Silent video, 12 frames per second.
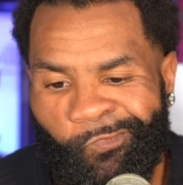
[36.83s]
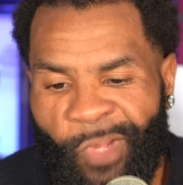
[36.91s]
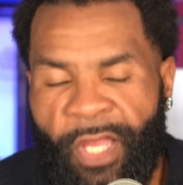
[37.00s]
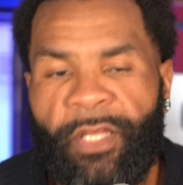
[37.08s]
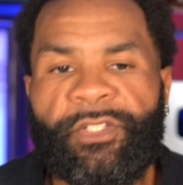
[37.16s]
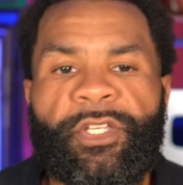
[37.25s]

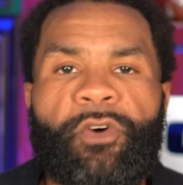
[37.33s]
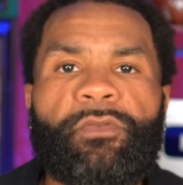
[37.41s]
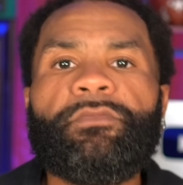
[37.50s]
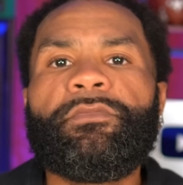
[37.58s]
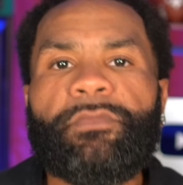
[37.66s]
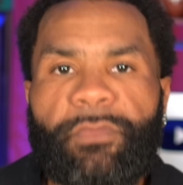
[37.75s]
So,
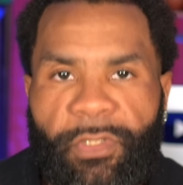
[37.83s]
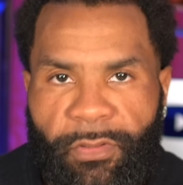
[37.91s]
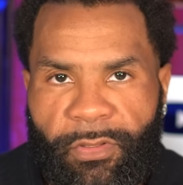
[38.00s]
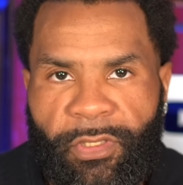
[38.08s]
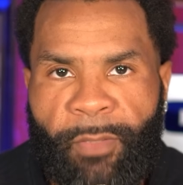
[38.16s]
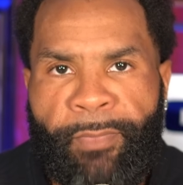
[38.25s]

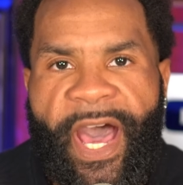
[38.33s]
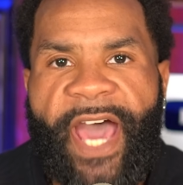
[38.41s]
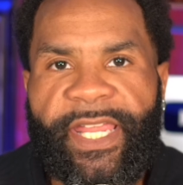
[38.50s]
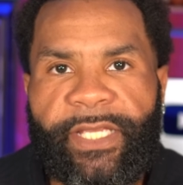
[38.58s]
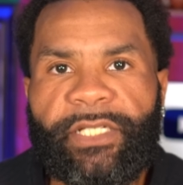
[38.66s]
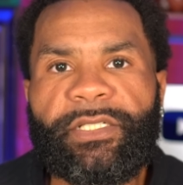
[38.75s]
the
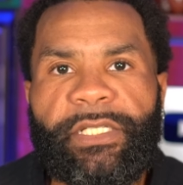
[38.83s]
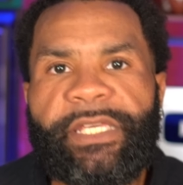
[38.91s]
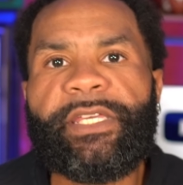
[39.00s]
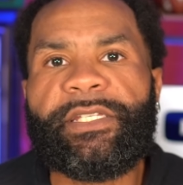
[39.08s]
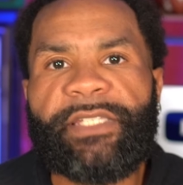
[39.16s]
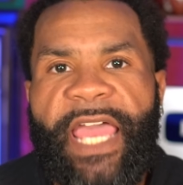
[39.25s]
body
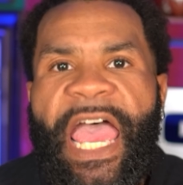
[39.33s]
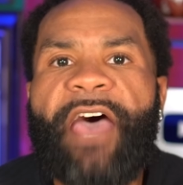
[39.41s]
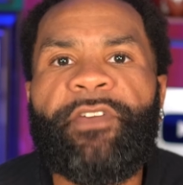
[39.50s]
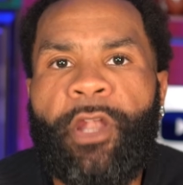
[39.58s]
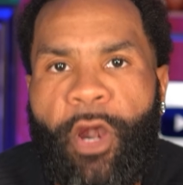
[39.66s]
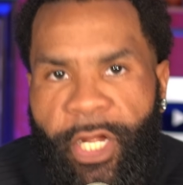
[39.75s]
is
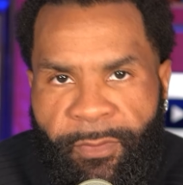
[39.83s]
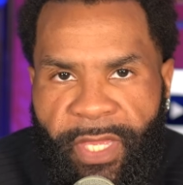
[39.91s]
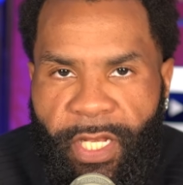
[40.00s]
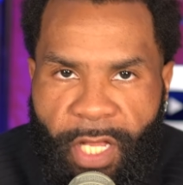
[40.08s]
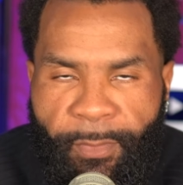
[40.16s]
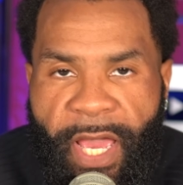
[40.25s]
having an argument
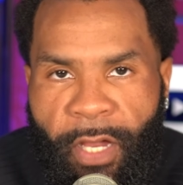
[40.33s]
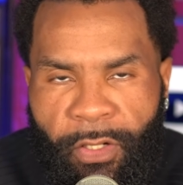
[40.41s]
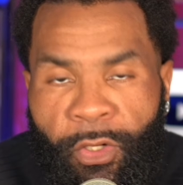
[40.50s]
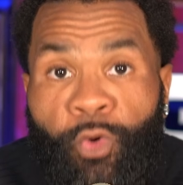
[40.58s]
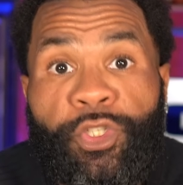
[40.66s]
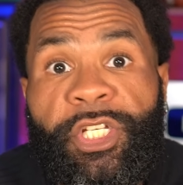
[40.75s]
about
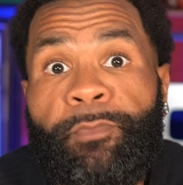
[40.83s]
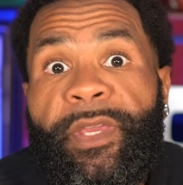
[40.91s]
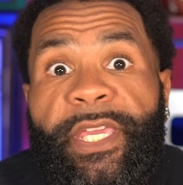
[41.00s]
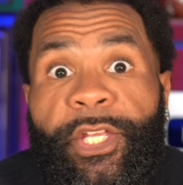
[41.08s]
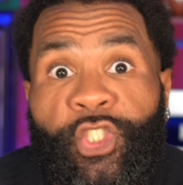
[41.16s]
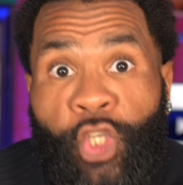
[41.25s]
who should
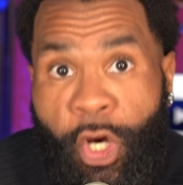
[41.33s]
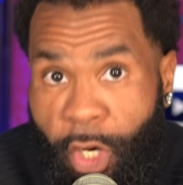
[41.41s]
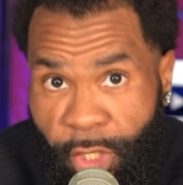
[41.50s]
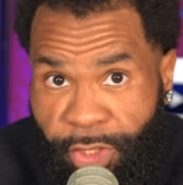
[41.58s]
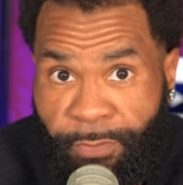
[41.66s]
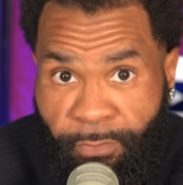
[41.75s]
be in
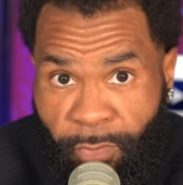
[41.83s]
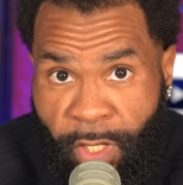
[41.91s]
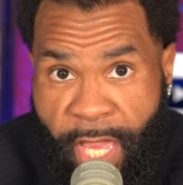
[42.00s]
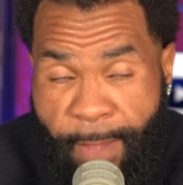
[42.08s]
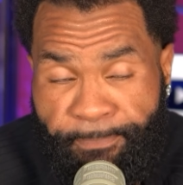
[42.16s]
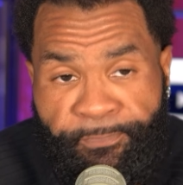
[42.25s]
charge,
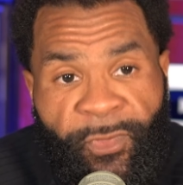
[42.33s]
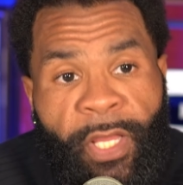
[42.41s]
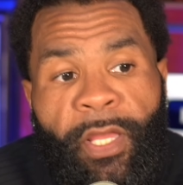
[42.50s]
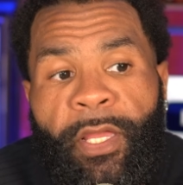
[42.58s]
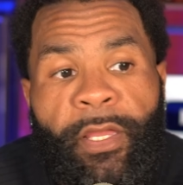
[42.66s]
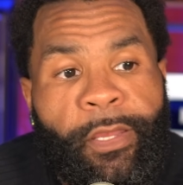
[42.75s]
okay?
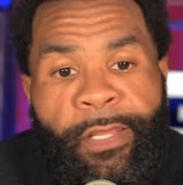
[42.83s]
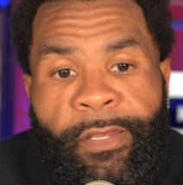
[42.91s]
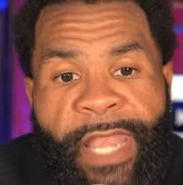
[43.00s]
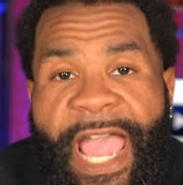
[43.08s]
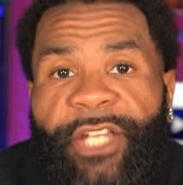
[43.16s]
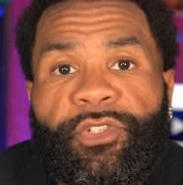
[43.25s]

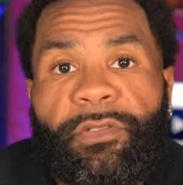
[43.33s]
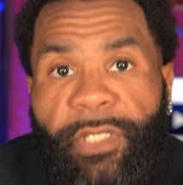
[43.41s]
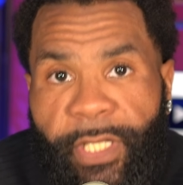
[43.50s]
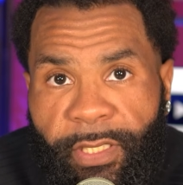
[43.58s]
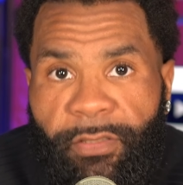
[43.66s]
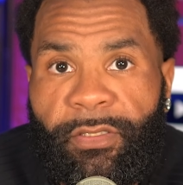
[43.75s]

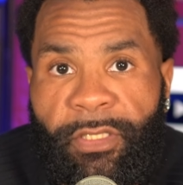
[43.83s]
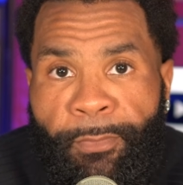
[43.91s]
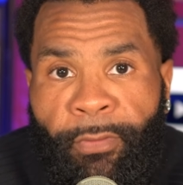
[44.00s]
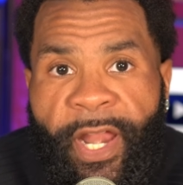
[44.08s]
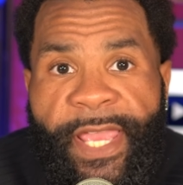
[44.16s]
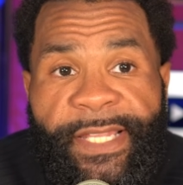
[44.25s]
Naturally, the
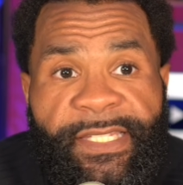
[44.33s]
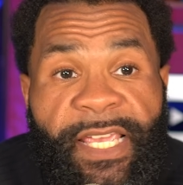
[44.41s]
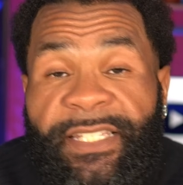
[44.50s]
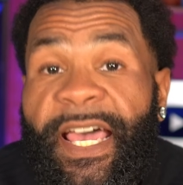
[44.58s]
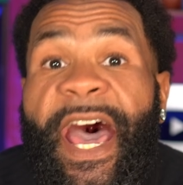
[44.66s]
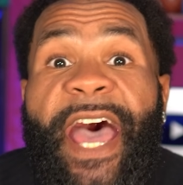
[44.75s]
brain
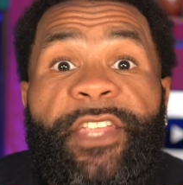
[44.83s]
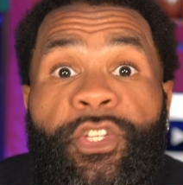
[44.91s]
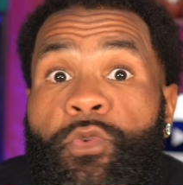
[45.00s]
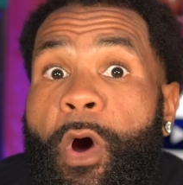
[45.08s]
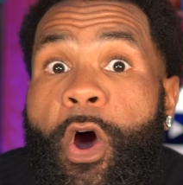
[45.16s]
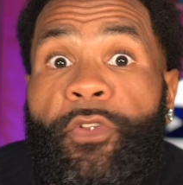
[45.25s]
says, I
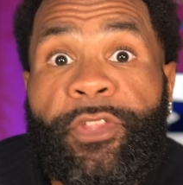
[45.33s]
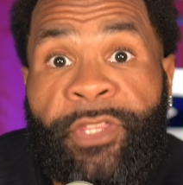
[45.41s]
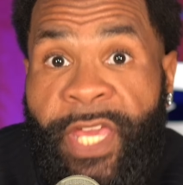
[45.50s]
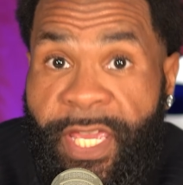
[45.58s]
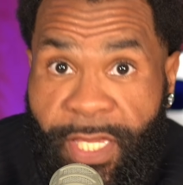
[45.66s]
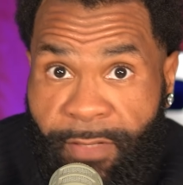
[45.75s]
do all the
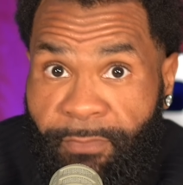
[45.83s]
thinking.